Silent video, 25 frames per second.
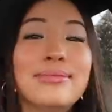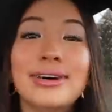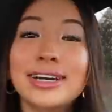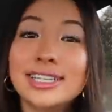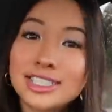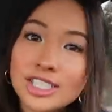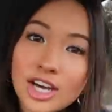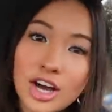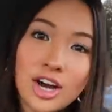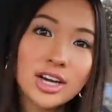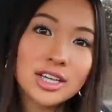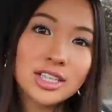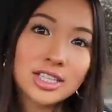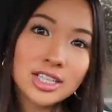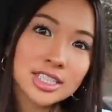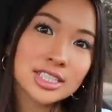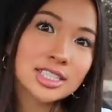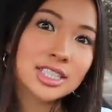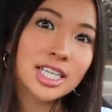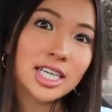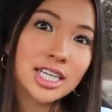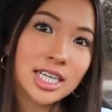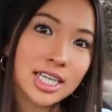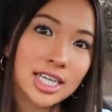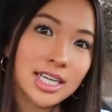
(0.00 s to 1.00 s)
My dog looks
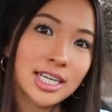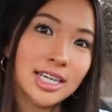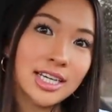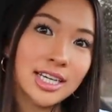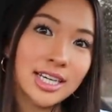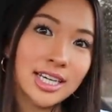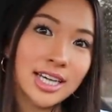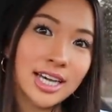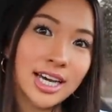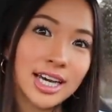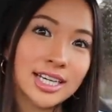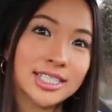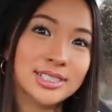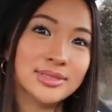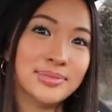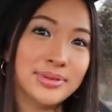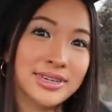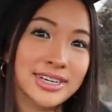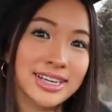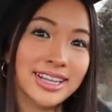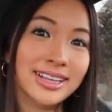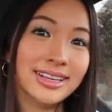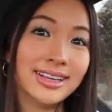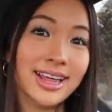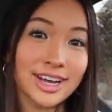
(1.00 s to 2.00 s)
like he has
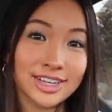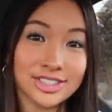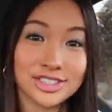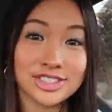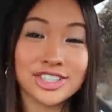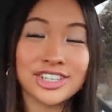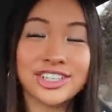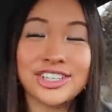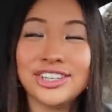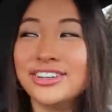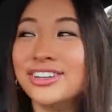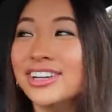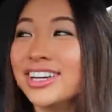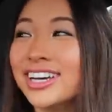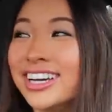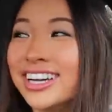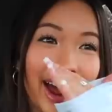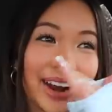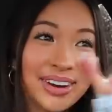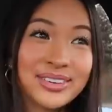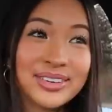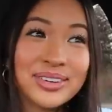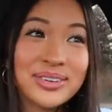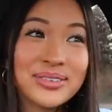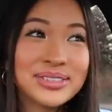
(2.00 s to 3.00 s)
been electrocuted.
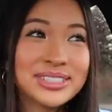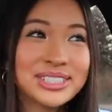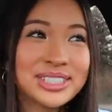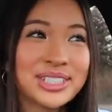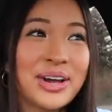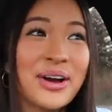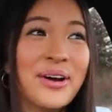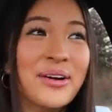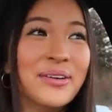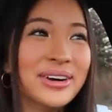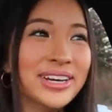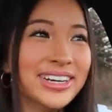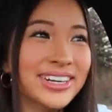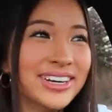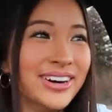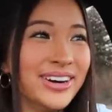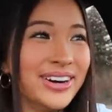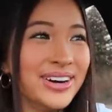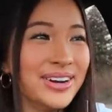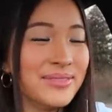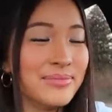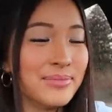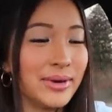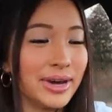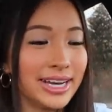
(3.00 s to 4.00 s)
I don't know what's going
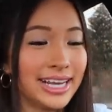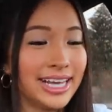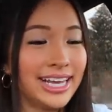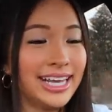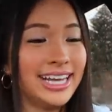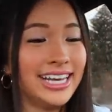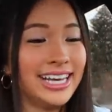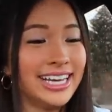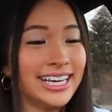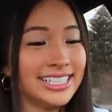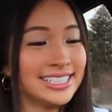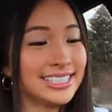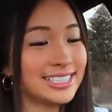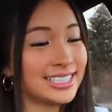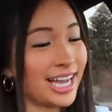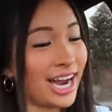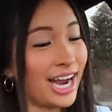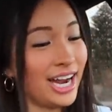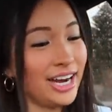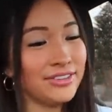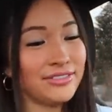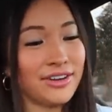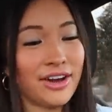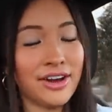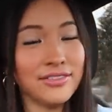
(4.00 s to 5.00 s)
on, but he is
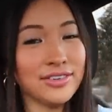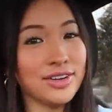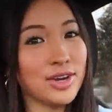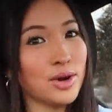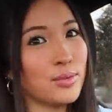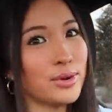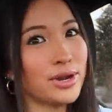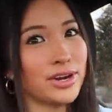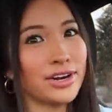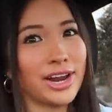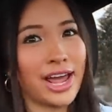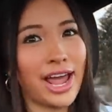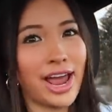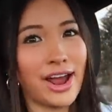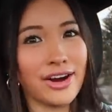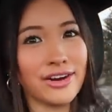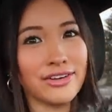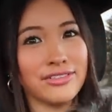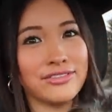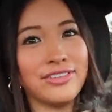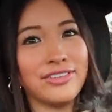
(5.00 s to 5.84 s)
kind of having a weird hair